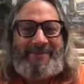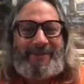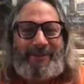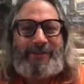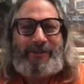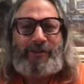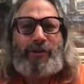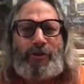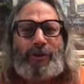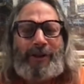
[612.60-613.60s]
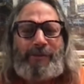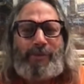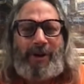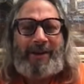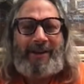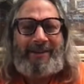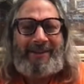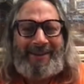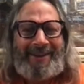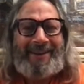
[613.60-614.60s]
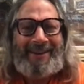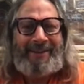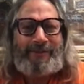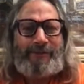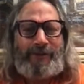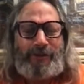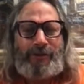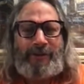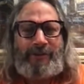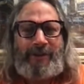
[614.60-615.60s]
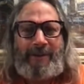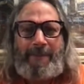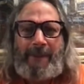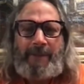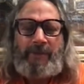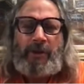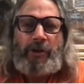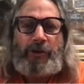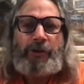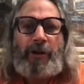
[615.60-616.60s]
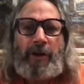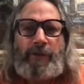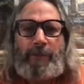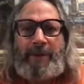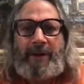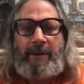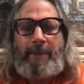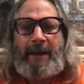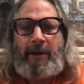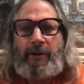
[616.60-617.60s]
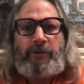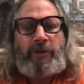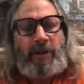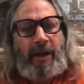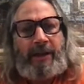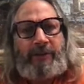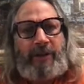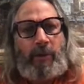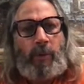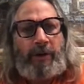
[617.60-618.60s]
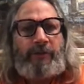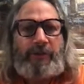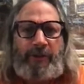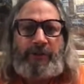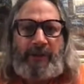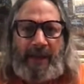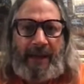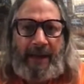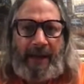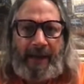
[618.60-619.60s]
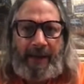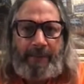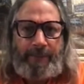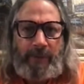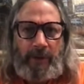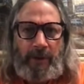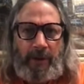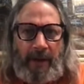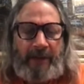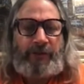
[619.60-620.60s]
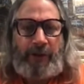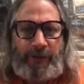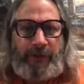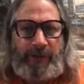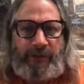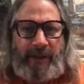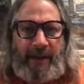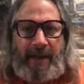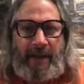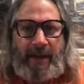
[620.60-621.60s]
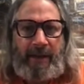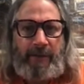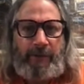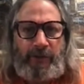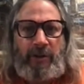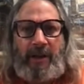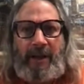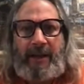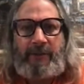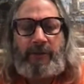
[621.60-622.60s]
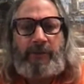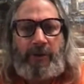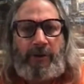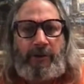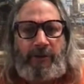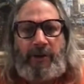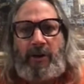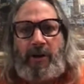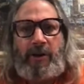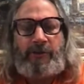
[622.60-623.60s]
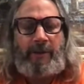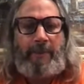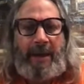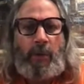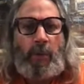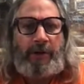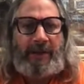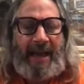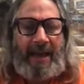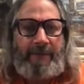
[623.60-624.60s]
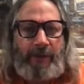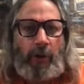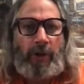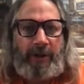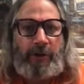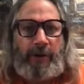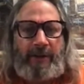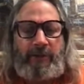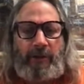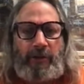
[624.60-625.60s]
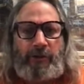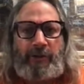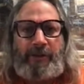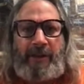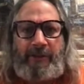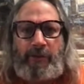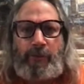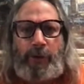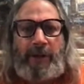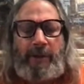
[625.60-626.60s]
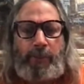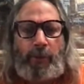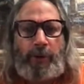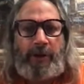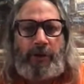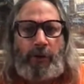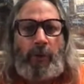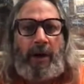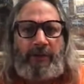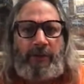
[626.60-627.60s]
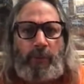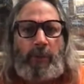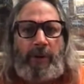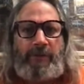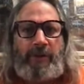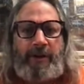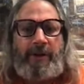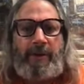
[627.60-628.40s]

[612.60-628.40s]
This is googly. This product it, it is futuristic. Could you talk for a minute about clients that want CCAI and just CCAI versus clients mm-hmm. of yours and ours that may want to have the whole integrated solution? Because I think it's a really important nuance in what we've done here.